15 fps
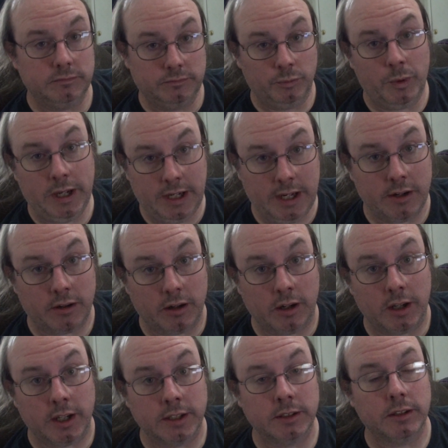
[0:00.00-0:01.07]
weed eater
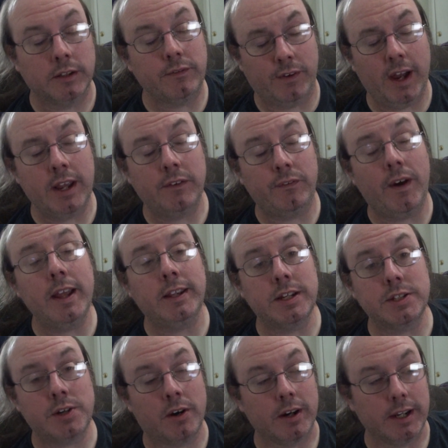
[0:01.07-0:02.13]
on. It fi it finally
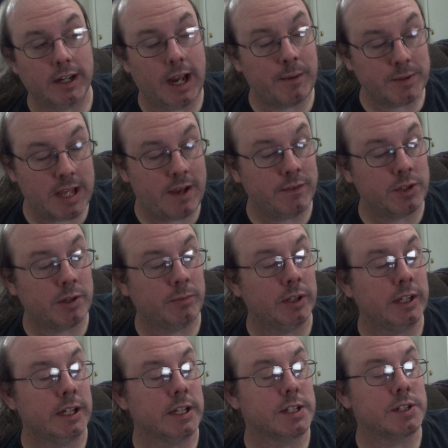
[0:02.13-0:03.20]
started. I was having trouble
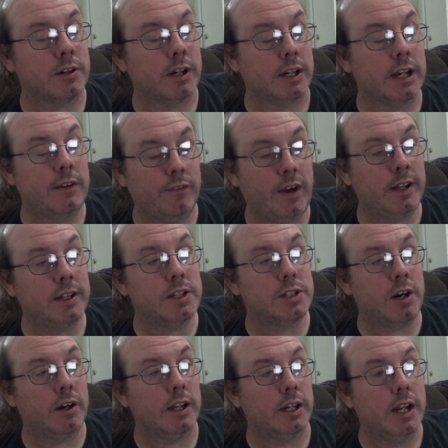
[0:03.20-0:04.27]
getting it started. It finally
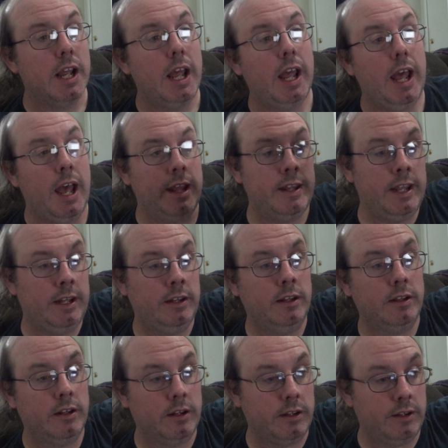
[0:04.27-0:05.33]
started, and then
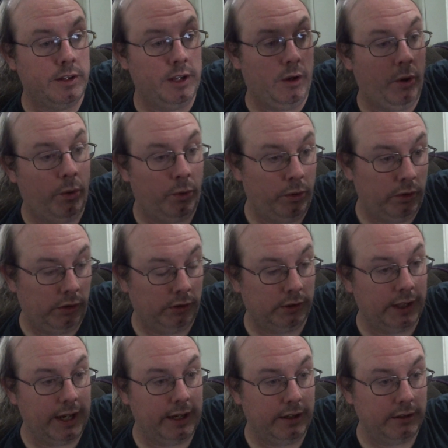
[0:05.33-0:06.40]
the whole
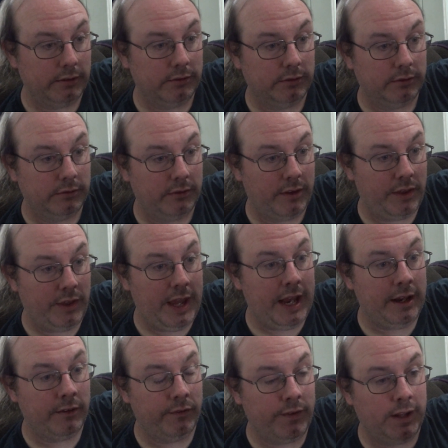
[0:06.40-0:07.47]
like
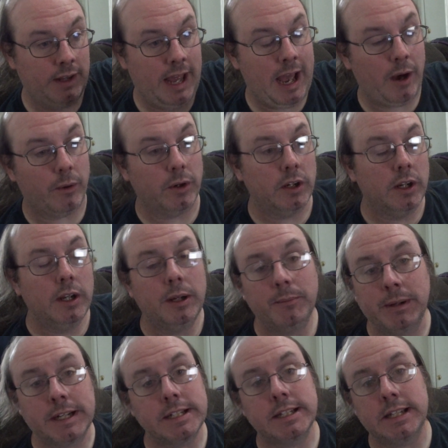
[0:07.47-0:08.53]
thing fell out
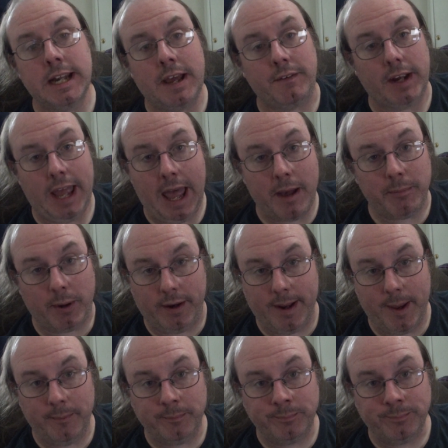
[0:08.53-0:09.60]
because it didn't have a cap on
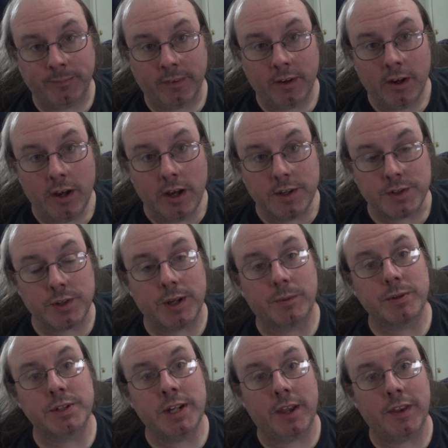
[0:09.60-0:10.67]
it. So there
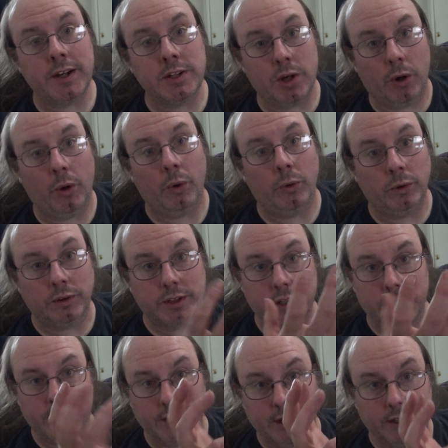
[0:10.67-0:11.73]
was nothing to hold
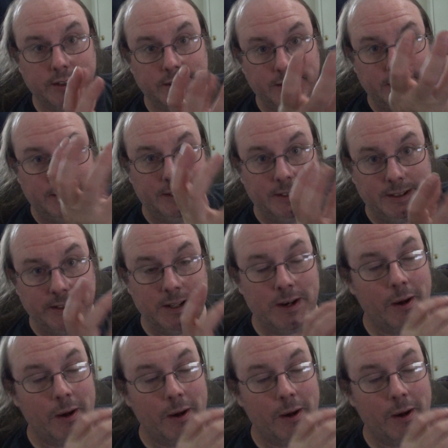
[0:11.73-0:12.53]
the, you